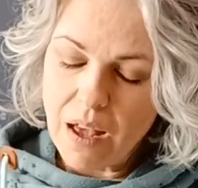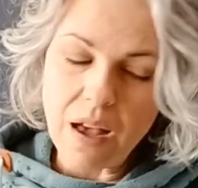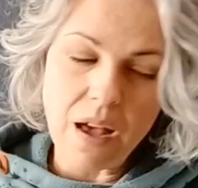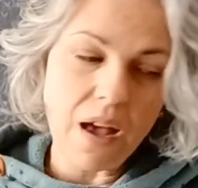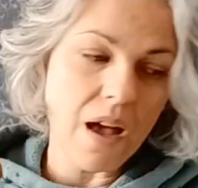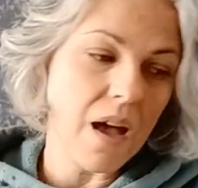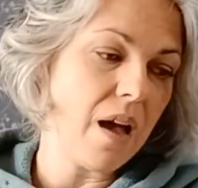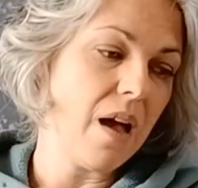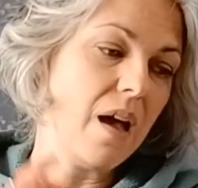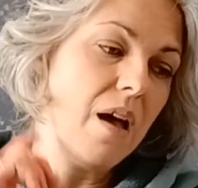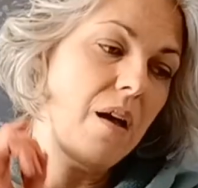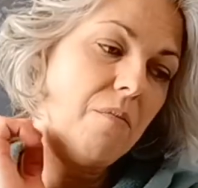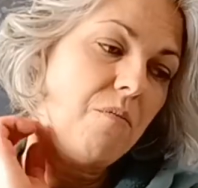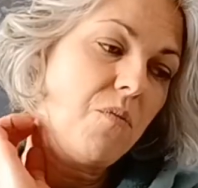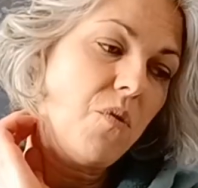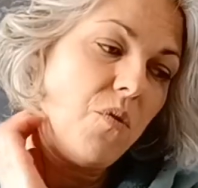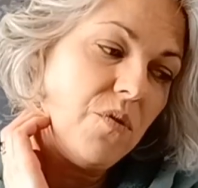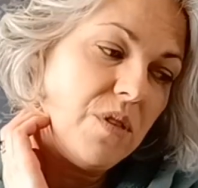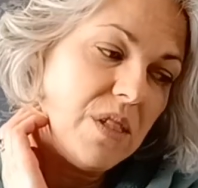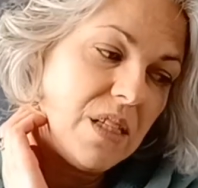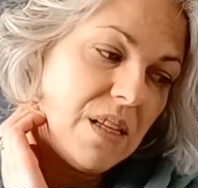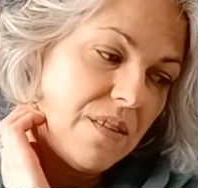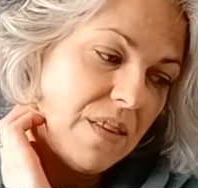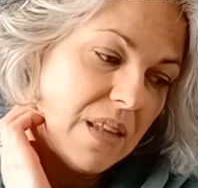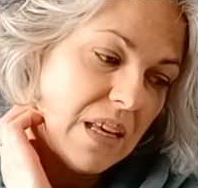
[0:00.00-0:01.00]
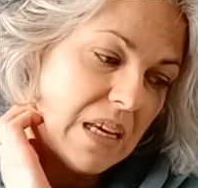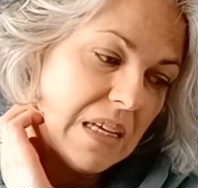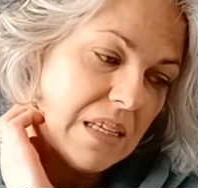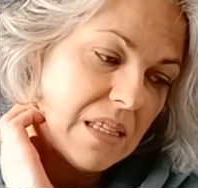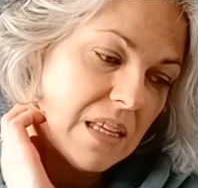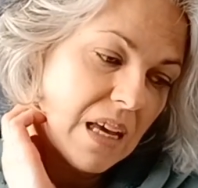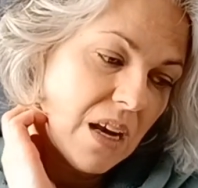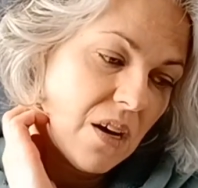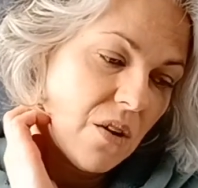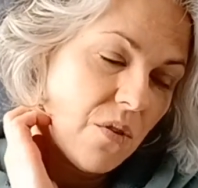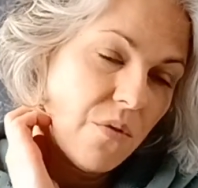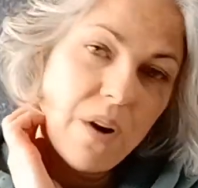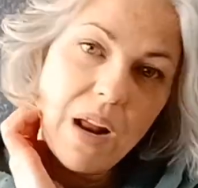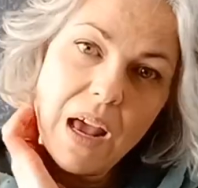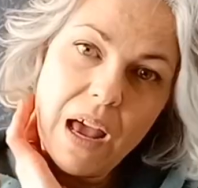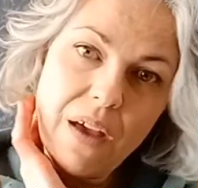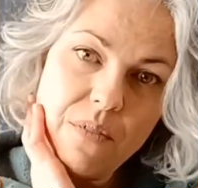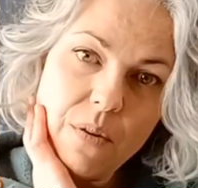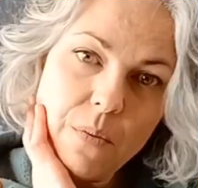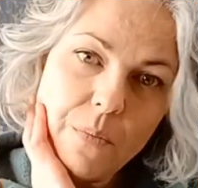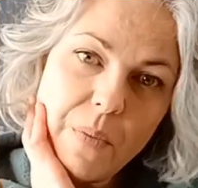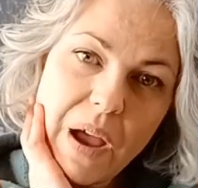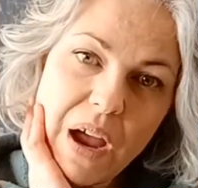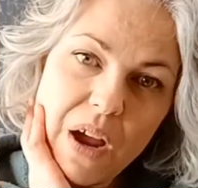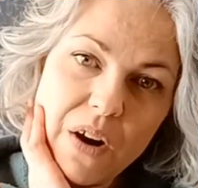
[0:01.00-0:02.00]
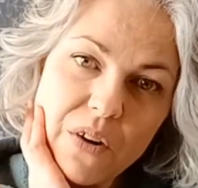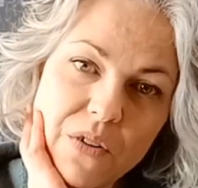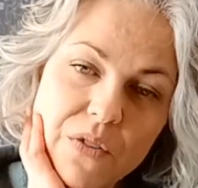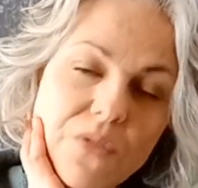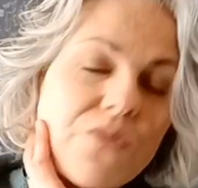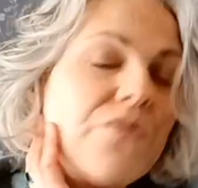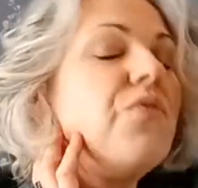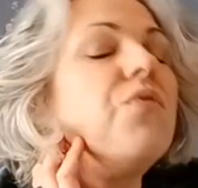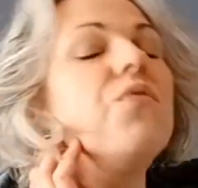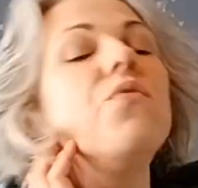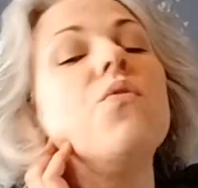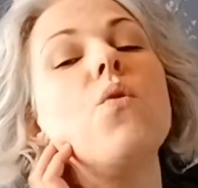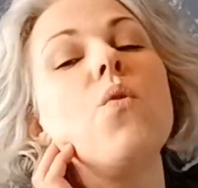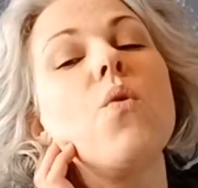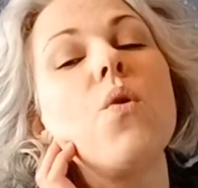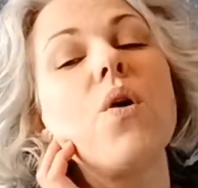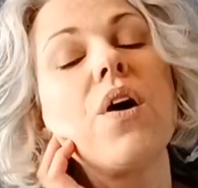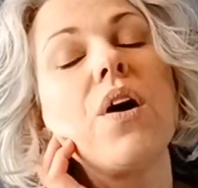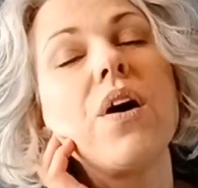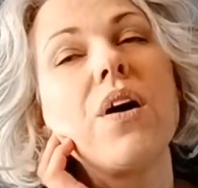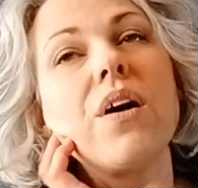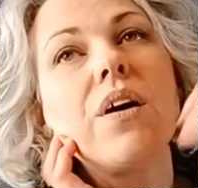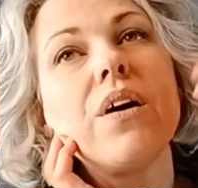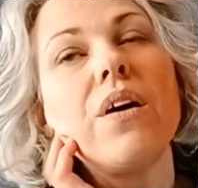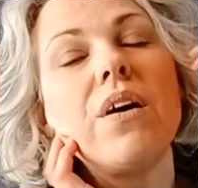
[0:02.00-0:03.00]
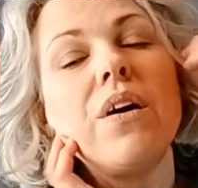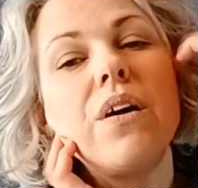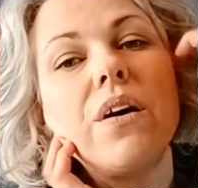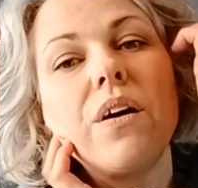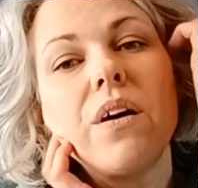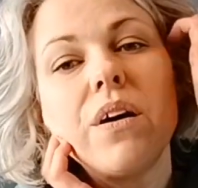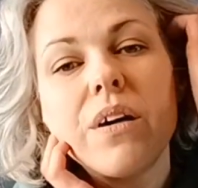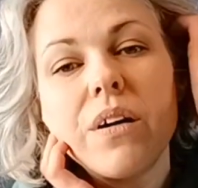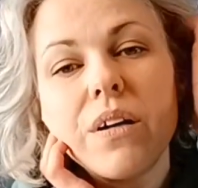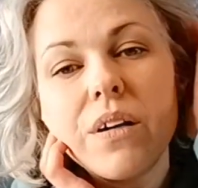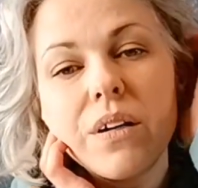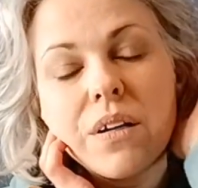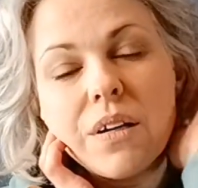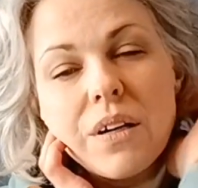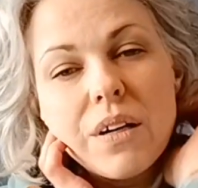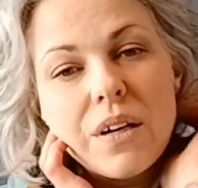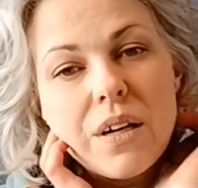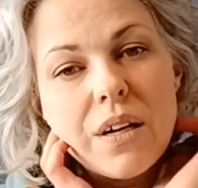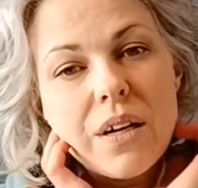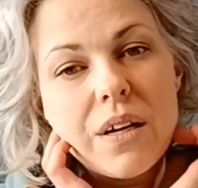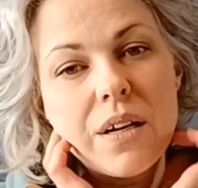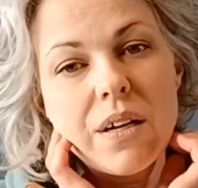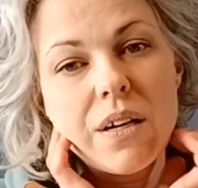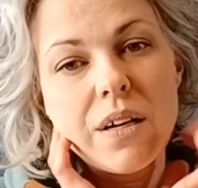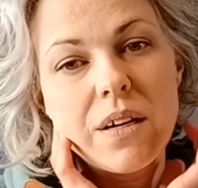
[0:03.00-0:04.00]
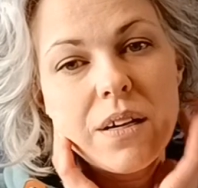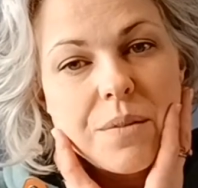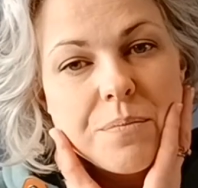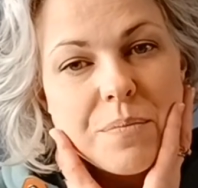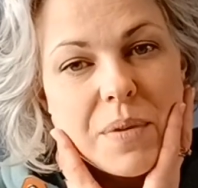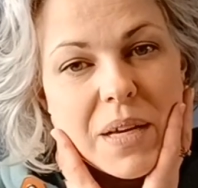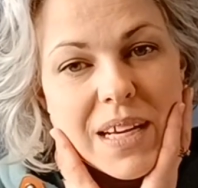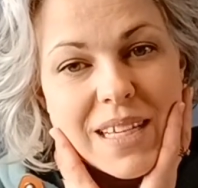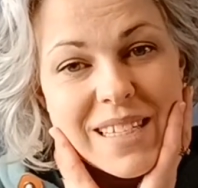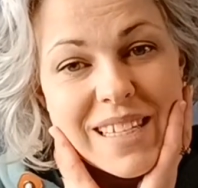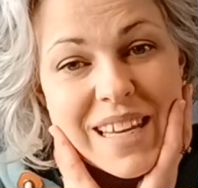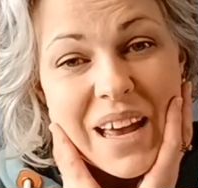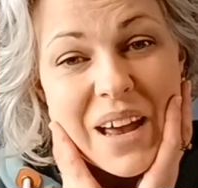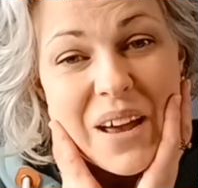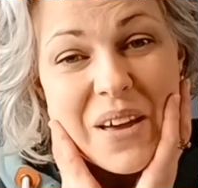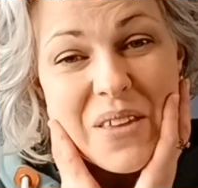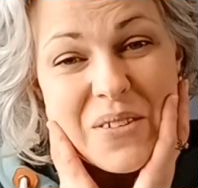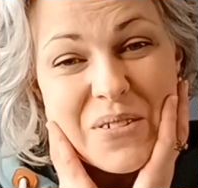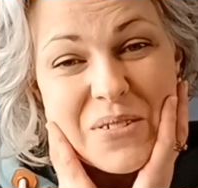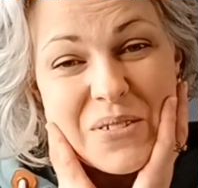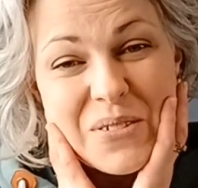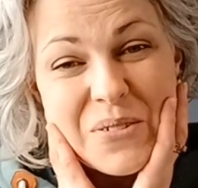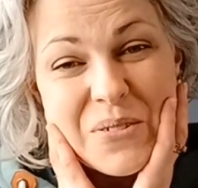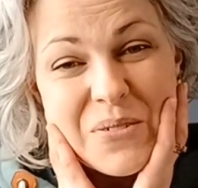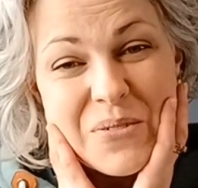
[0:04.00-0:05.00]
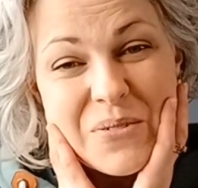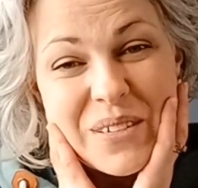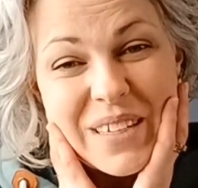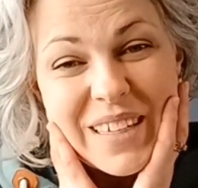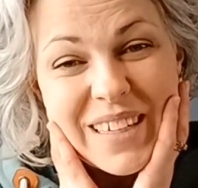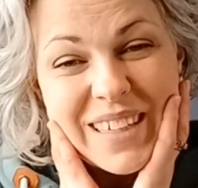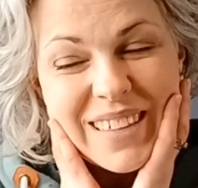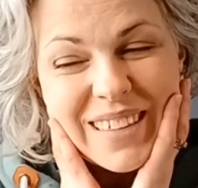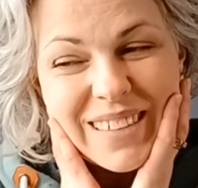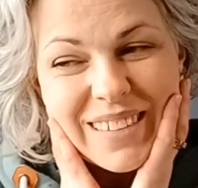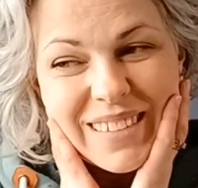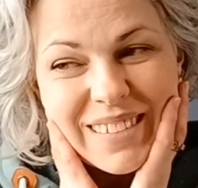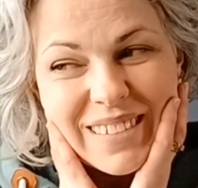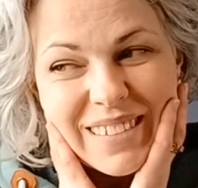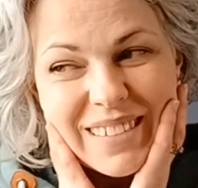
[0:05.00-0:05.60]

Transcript: Most of these I don't have a pattern for because I either sold it.